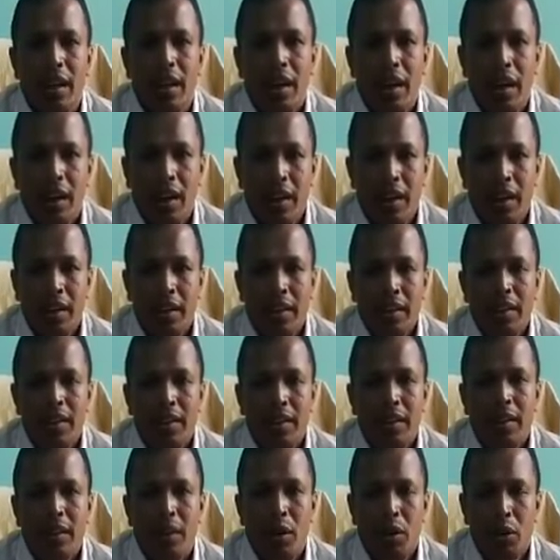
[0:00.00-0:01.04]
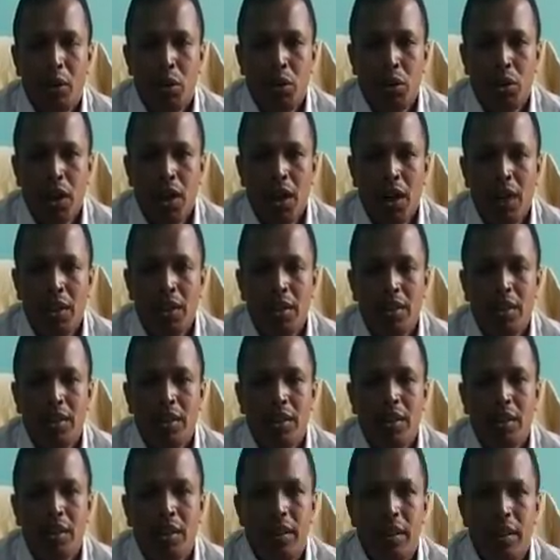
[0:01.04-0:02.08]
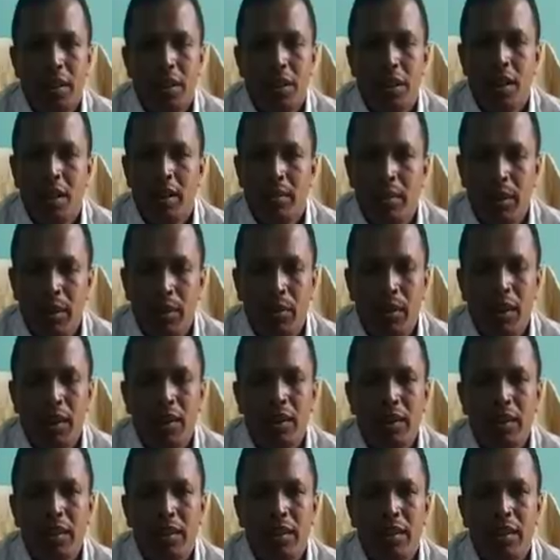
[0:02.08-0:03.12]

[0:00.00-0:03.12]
I congratulate each and everyone